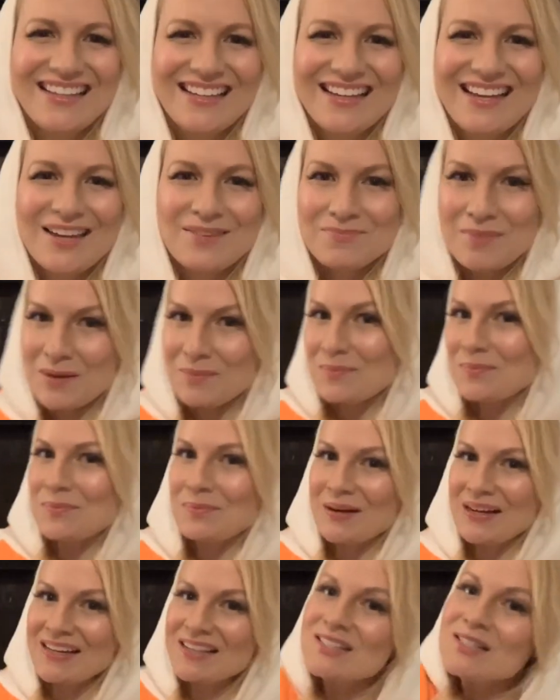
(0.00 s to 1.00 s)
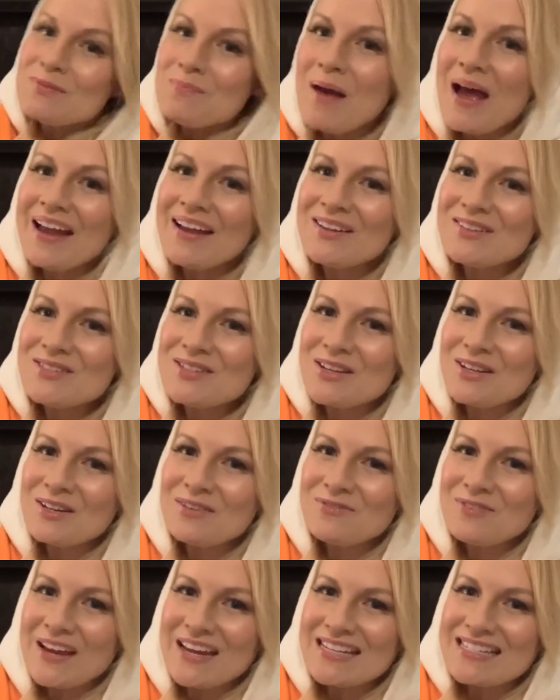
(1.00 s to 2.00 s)
and maybe bring a smile to their
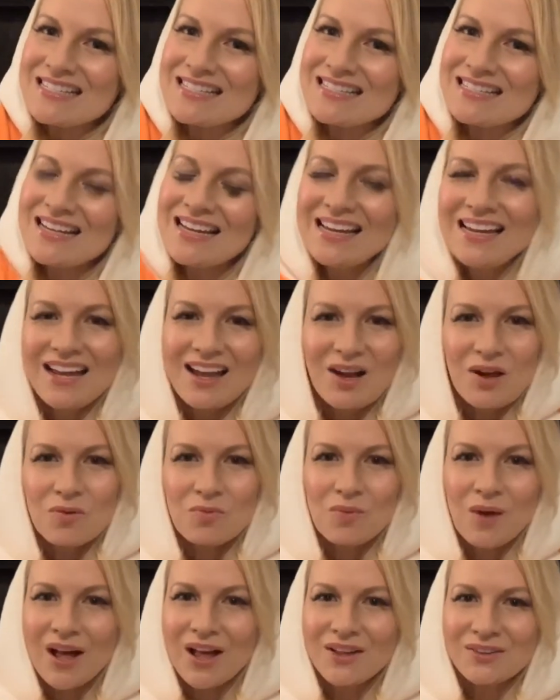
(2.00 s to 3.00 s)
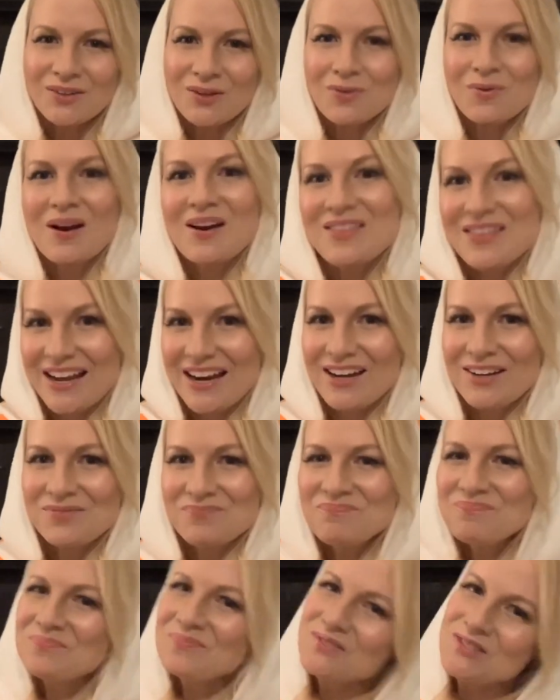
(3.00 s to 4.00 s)
face while you are there,
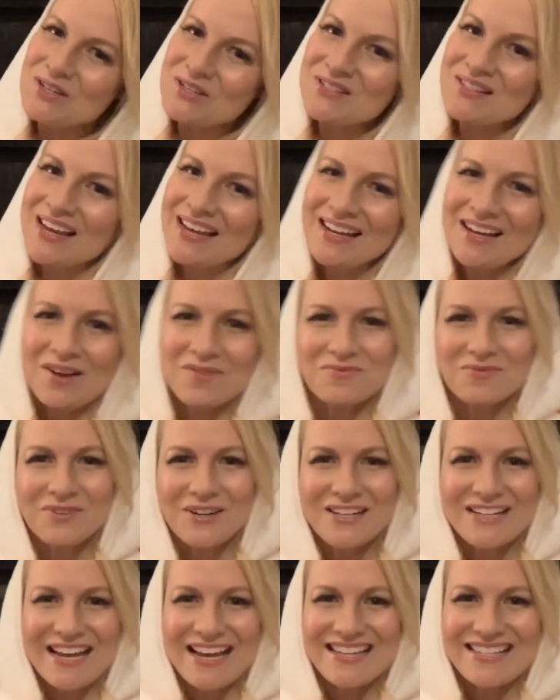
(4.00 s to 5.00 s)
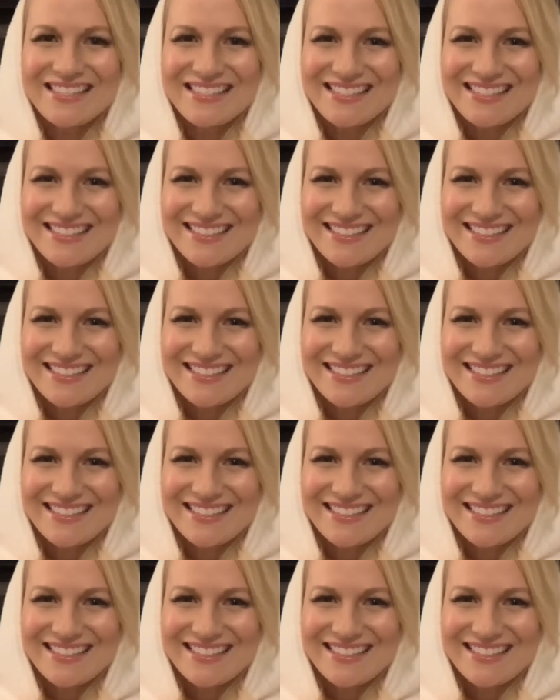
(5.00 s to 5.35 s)
just like Humphrey does.